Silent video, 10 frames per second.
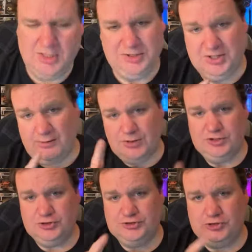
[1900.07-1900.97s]
You know what
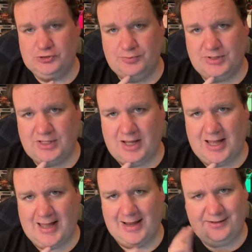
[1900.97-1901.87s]

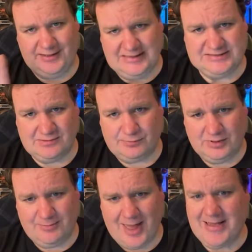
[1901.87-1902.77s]
YouTube needs to
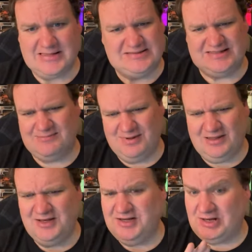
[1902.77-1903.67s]
bring back is the
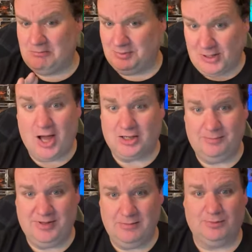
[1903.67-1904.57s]
ability to block
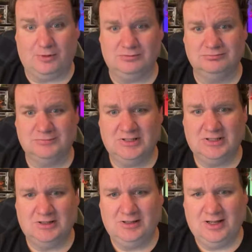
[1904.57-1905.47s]
people.
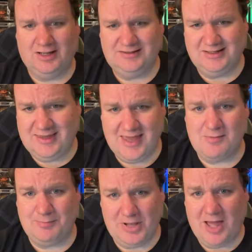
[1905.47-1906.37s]
You
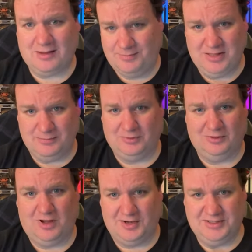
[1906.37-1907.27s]
can't block
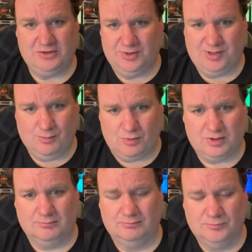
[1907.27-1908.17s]
people on here
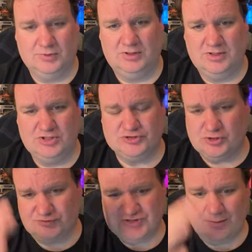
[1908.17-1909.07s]
anymore.
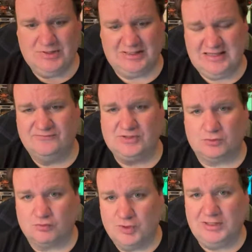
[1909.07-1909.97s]
So if someone leaves a
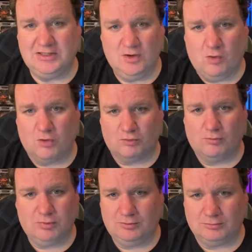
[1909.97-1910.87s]
really
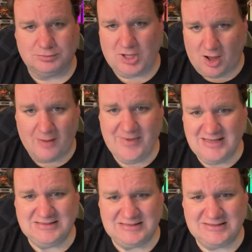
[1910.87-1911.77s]
horrible
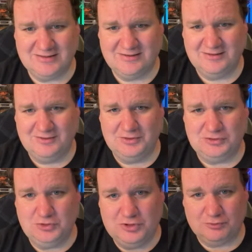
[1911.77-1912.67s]
comment,
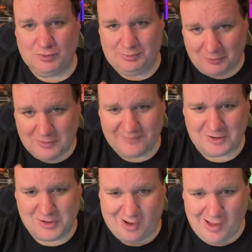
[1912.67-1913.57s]
you can report their
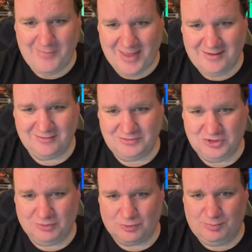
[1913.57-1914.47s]
comment. You
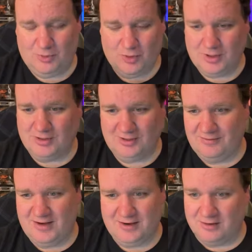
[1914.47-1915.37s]
can report
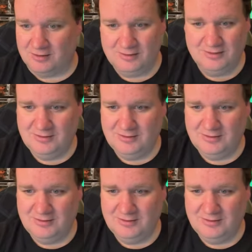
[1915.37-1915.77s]
their,